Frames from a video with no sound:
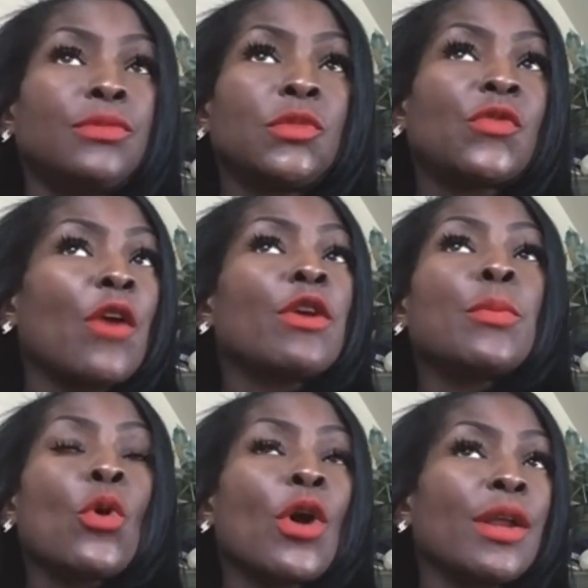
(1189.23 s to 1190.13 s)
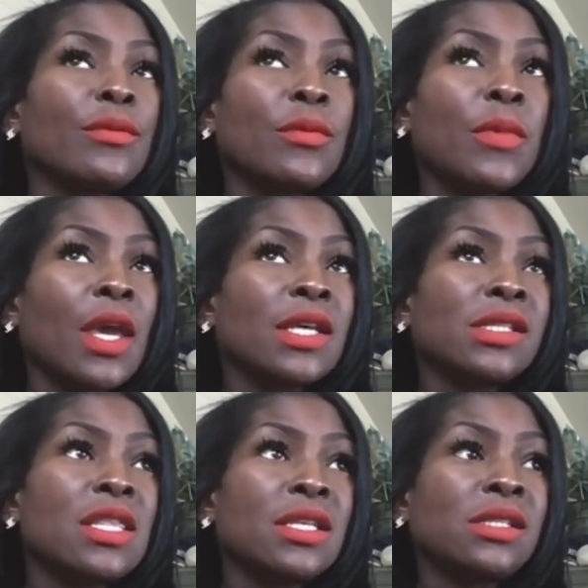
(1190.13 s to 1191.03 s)
very important because
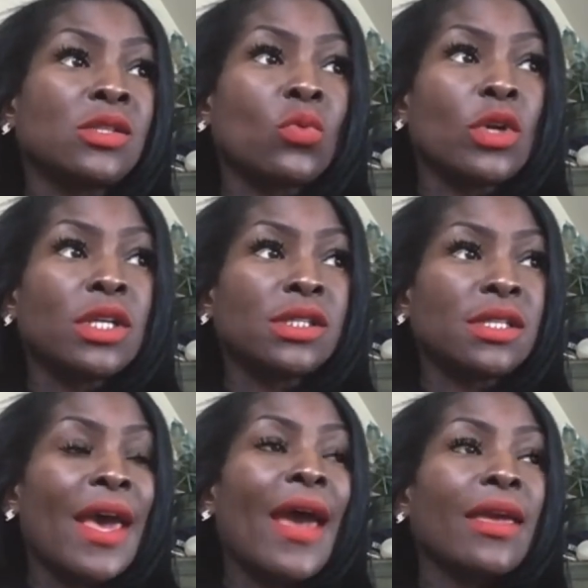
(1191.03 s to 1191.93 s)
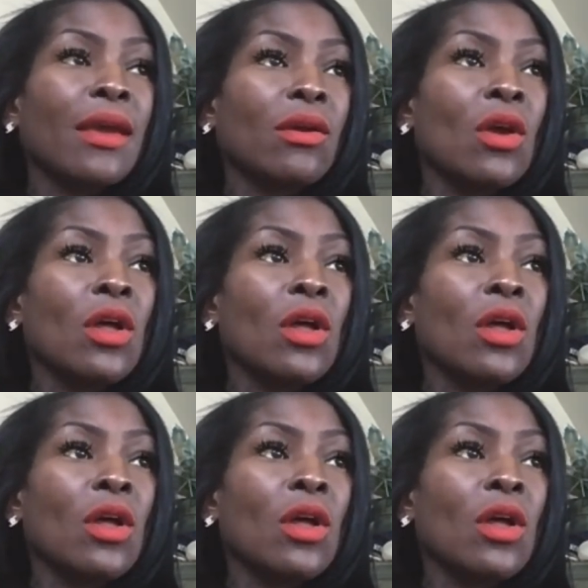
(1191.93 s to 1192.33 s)
this is what it's attacking.